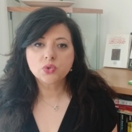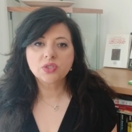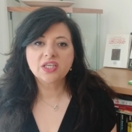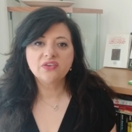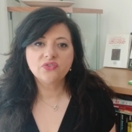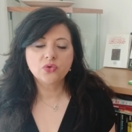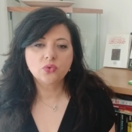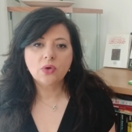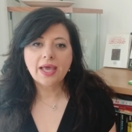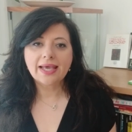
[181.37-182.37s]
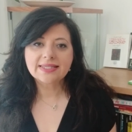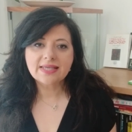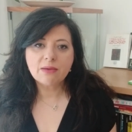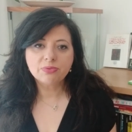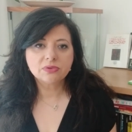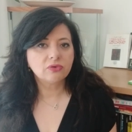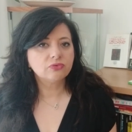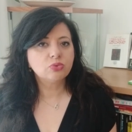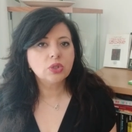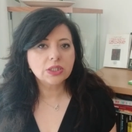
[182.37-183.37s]
to give you example
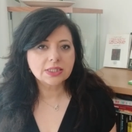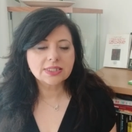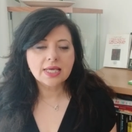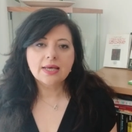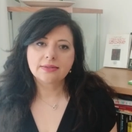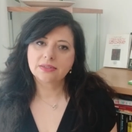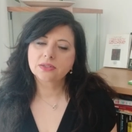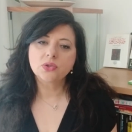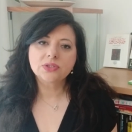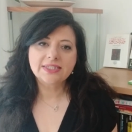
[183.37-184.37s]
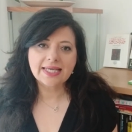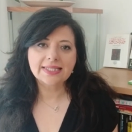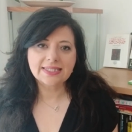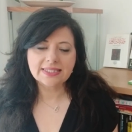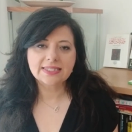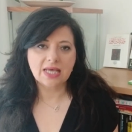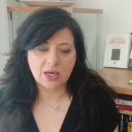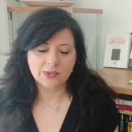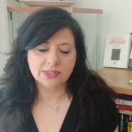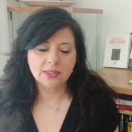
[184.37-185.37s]
of words that contain these
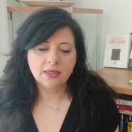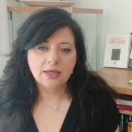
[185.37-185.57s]
sounds.